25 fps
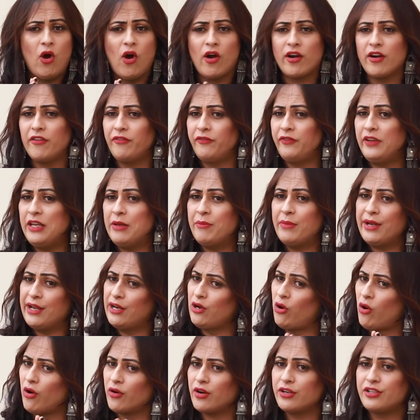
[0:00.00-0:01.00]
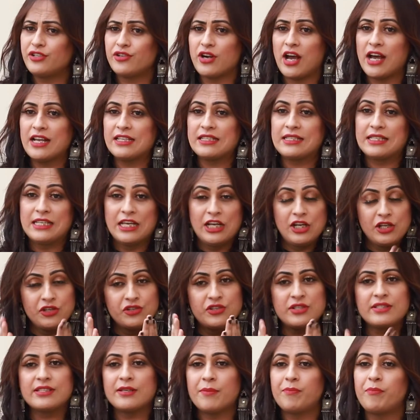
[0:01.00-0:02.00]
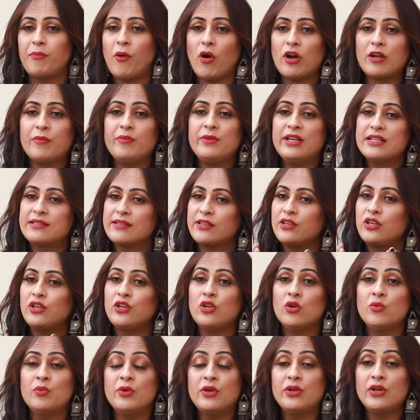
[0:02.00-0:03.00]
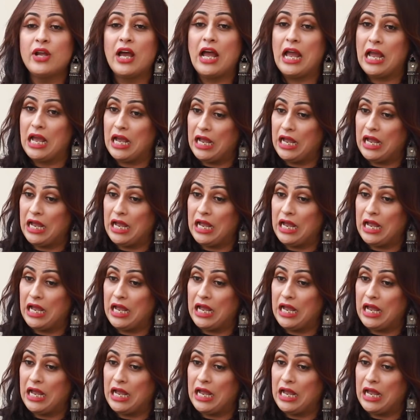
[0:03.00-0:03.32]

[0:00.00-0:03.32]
or a female or a trans, just support me as a human,